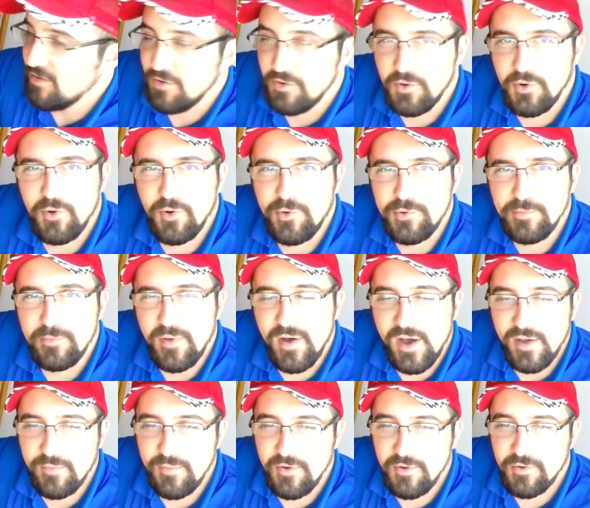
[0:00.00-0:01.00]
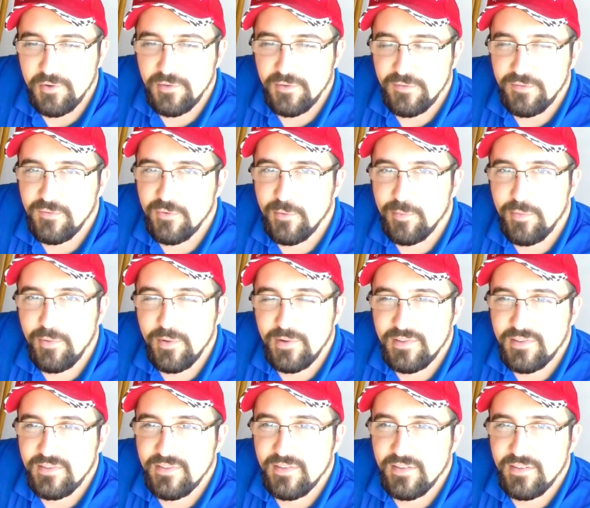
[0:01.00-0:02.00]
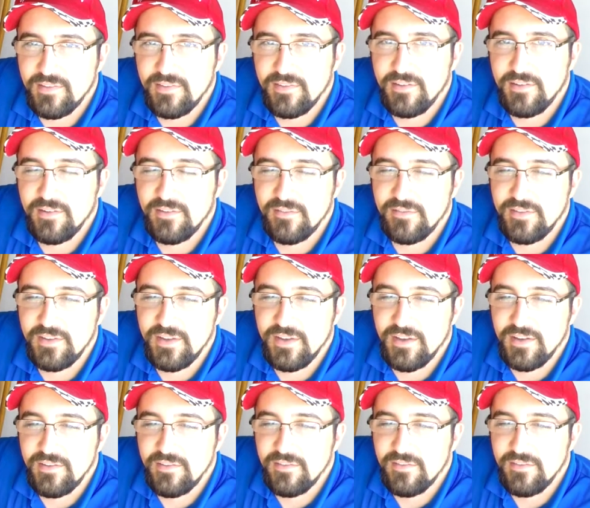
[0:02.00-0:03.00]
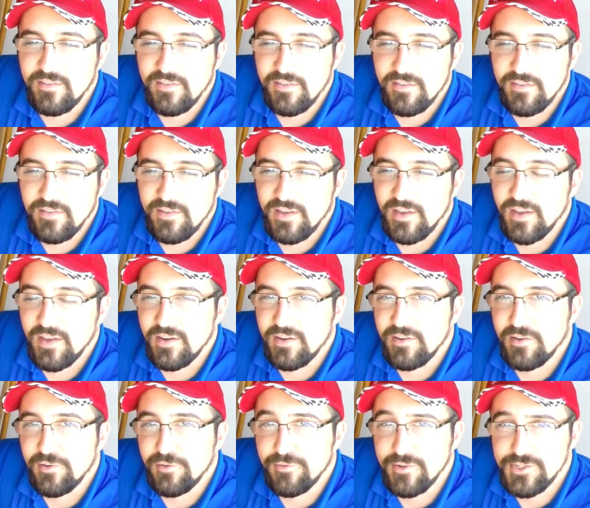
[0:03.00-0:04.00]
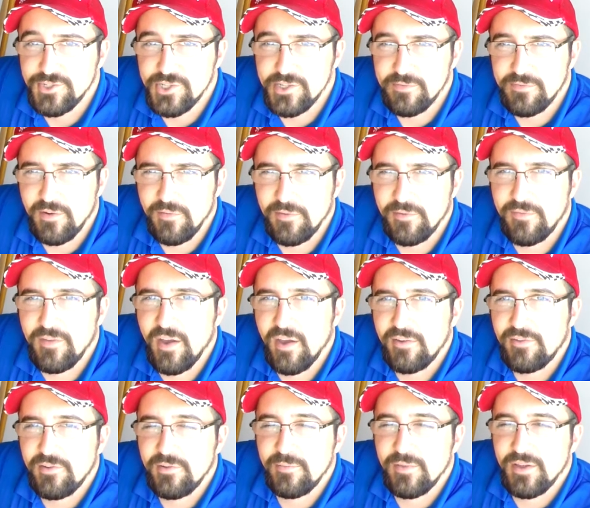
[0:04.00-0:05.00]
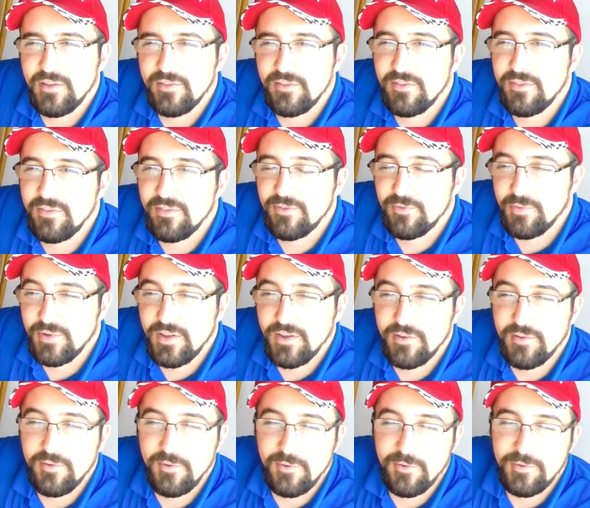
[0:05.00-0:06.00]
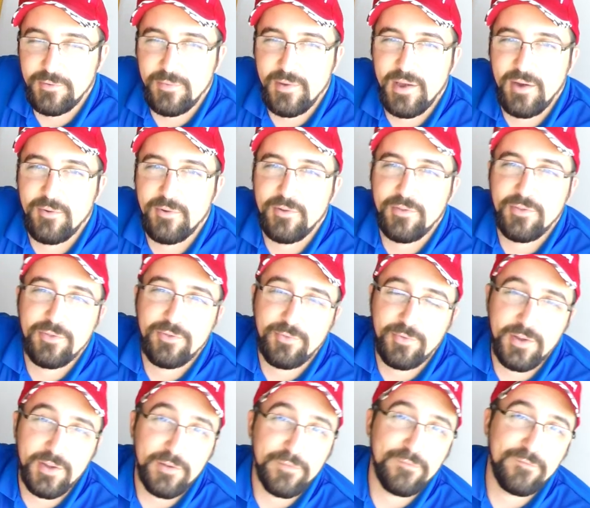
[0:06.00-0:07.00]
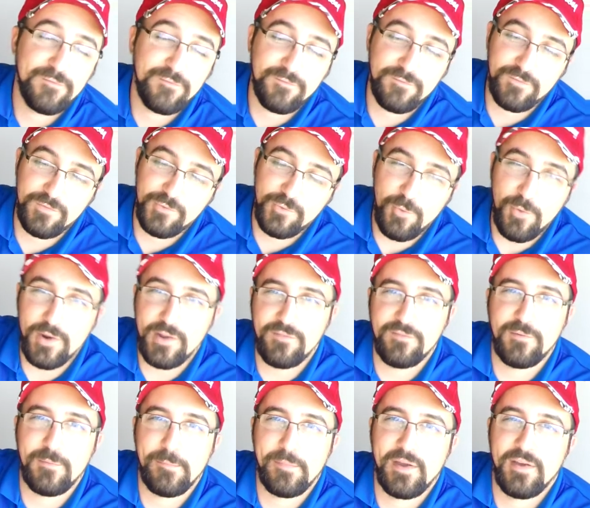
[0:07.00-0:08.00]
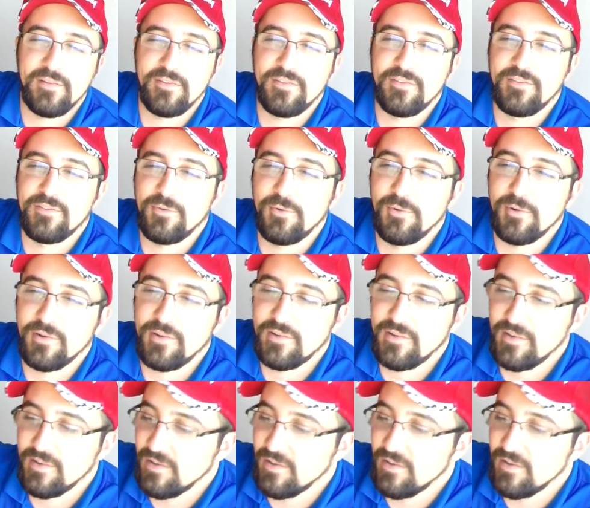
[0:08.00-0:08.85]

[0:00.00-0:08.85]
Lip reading: good old Mon motor, the 4.6 liter V8, and it originally from the factory made 300 horsepower and 320 foot-pounds of torque.